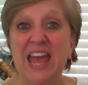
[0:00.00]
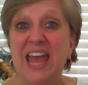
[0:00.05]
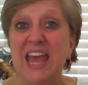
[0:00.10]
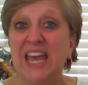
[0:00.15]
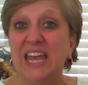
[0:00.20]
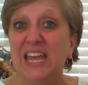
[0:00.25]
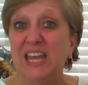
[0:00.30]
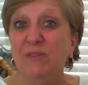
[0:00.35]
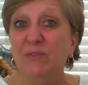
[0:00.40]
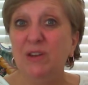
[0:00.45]

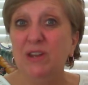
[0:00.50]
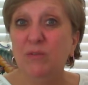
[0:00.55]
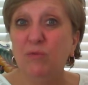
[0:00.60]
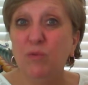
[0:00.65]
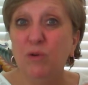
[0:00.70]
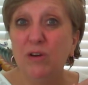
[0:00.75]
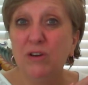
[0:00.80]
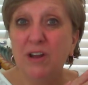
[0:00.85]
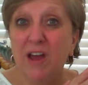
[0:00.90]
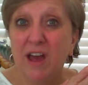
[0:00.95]
Even if
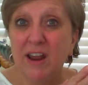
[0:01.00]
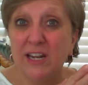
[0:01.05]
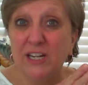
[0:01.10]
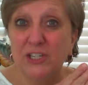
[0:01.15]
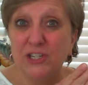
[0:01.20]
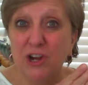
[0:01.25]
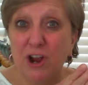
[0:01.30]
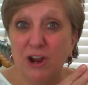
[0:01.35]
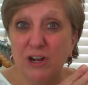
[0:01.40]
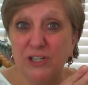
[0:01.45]
we're not in
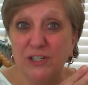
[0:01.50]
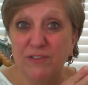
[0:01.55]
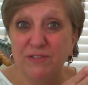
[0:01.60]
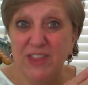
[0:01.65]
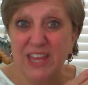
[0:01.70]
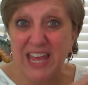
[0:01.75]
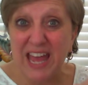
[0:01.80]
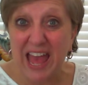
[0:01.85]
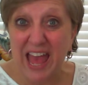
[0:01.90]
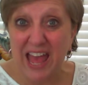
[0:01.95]
charge of
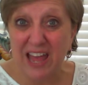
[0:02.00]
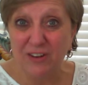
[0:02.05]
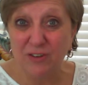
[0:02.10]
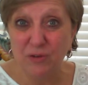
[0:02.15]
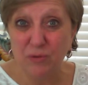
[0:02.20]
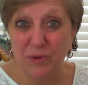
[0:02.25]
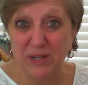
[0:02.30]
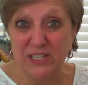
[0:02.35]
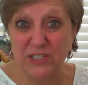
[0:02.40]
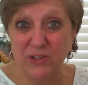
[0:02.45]
the end
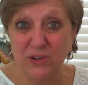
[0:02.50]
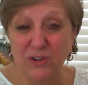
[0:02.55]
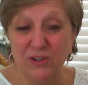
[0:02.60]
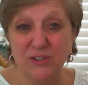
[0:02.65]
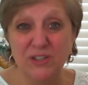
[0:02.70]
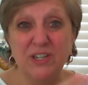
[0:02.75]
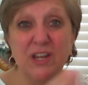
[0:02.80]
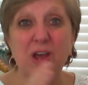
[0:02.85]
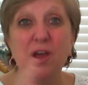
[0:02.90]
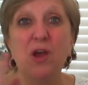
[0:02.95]

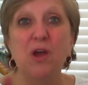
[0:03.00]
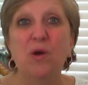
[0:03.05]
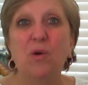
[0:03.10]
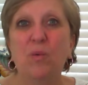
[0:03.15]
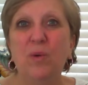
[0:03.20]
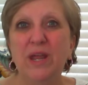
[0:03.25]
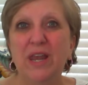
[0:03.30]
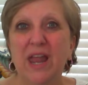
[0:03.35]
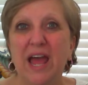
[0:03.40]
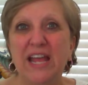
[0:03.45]
result,
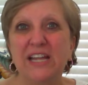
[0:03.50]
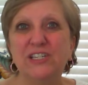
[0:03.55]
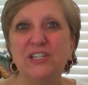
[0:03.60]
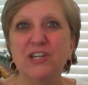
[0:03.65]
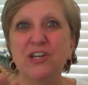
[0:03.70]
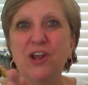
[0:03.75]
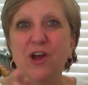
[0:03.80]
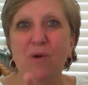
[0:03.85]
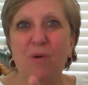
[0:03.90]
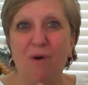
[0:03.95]
we like to
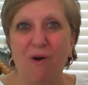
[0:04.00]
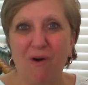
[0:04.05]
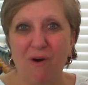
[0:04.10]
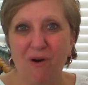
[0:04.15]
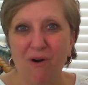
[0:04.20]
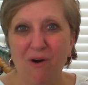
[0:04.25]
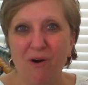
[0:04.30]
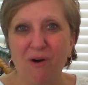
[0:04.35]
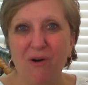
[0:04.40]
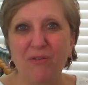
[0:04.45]
know
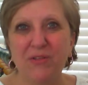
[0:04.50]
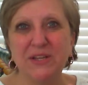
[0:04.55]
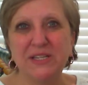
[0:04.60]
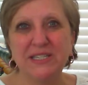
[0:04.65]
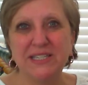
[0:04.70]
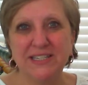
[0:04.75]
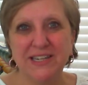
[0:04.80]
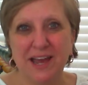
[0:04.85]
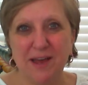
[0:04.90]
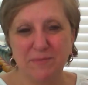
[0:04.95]
all the
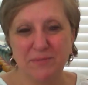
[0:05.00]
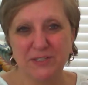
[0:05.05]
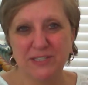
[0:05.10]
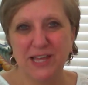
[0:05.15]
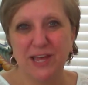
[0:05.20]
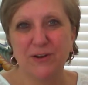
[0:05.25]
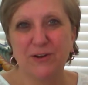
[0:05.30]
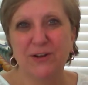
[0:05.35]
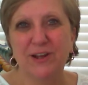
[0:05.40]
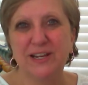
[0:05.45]
steps that
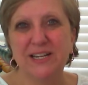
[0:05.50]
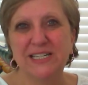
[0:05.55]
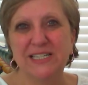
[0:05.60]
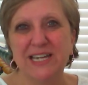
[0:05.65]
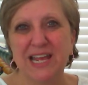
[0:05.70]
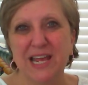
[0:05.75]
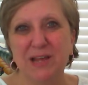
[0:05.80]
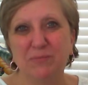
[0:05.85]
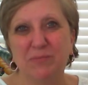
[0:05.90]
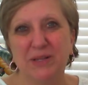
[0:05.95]
are going to
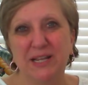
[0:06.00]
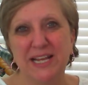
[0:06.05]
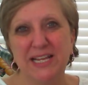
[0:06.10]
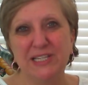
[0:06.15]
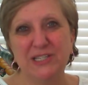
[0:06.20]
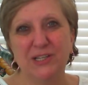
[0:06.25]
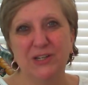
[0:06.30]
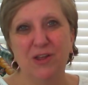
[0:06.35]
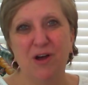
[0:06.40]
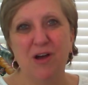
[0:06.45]
take place
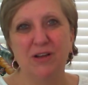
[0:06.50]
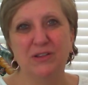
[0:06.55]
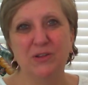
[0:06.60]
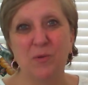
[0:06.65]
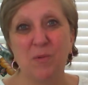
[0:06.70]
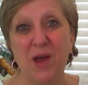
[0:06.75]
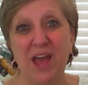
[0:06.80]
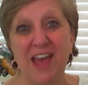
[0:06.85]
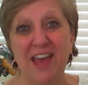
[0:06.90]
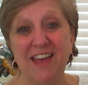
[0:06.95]
along the
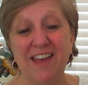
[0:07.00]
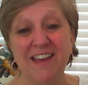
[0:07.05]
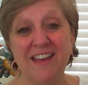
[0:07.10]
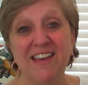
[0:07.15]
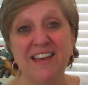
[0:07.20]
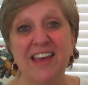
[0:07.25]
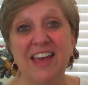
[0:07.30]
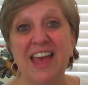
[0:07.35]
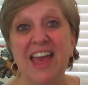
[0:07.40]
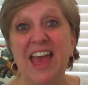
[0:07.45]
way
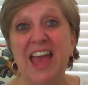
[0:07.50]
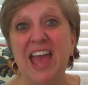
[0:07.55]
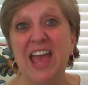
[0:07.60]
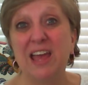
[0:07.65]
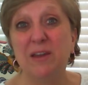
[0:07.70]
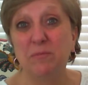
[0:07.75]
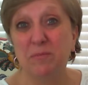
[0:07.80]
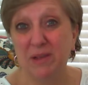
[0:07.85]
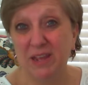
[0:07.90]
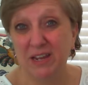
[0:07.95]

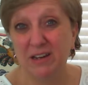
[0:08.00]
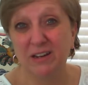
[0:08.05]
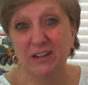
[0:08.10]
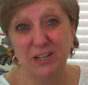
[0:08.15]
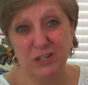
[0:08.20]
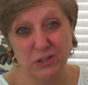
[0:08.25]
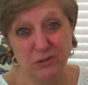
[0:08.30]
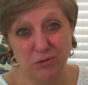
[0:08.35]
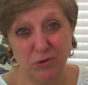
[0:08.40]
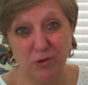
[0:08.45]
and be in
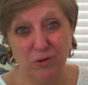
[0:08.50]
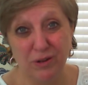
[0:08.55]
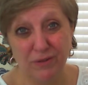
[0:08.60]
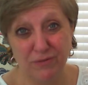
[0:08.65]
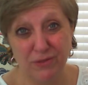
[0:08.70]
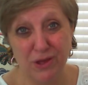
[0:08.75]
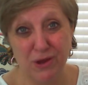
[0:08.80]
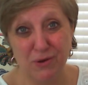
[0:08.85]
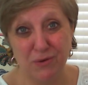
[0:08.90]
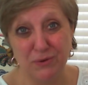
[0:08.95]
control of
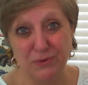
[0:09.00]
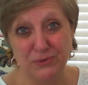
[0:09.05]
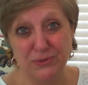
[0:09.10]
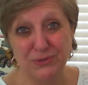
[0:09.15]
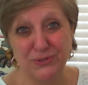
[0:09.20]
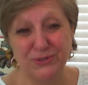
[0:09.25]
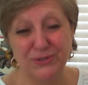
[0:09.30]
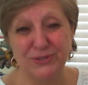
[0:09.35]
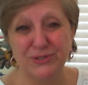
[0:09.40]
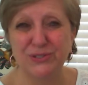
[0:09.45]

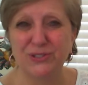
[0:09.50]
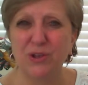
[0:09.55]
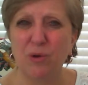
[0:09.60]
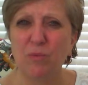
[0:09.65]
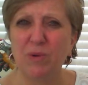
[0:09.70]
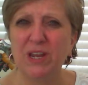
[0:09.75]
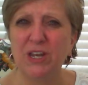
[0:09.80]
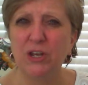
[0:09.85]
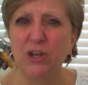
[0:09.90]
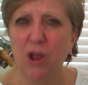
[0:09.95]
those. So we
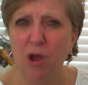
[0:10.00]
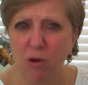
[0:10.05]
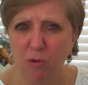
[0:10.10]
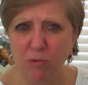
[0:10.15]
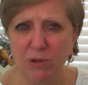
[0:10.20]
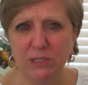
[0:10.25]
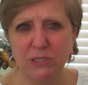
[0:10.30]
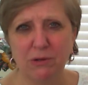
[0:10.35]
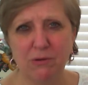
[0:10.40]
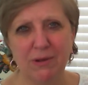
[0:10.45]
know
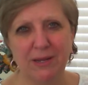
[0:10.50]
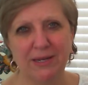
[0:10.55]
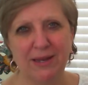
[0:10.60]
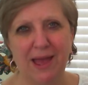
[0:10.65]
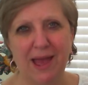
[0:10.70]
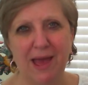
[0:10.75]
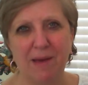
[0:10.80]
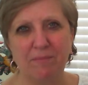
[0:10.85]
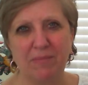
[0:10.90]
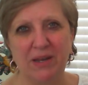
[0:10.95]
what's going to
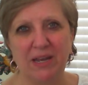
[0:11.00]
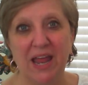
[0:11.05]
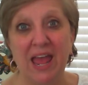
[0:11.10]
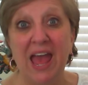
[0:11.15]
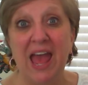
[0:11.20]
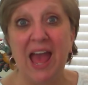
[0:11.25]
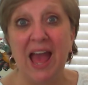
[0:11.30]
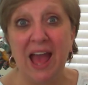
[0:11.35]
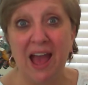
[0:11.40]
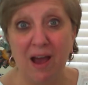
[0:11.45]
happen,
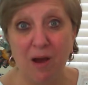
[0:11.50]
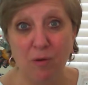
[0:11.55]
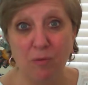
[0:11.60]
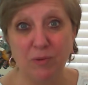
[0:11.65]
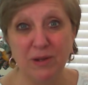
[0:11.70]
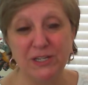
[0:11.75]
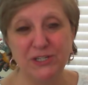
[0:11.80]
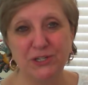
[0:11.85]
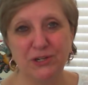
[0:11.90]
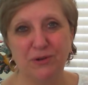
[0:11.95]
how we
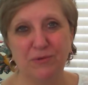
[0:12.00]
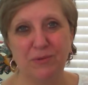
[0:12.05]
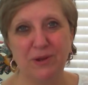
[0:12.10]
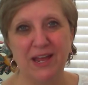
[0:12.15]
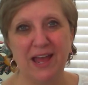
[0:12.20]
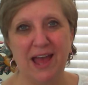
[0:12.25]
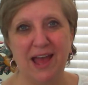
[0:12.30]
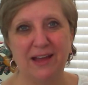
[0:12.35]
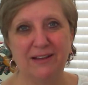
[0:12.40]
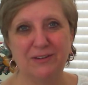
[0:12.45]
should
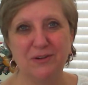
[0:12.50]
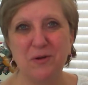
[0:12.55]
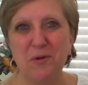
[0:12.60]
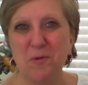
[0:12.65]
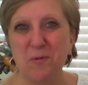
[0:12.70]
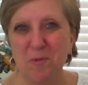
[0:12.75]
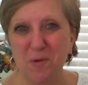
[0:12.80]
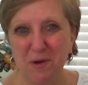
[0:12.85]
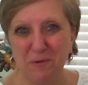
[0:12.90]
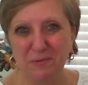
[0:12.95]
react,
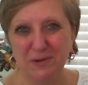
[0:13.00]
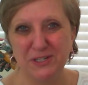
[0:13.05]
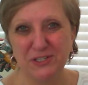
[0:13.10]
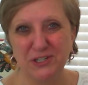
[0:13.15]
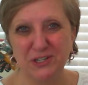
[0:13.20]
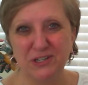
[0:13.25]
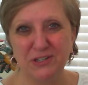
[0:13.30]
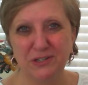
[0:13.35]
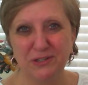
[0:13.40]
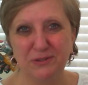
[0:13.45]
what we
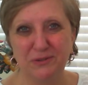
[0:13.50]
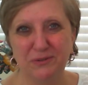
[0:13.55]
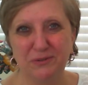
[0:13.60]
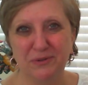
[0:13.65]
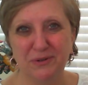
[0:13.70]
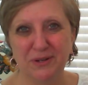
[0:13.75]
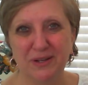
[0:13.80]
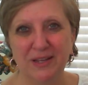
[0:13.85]
should do.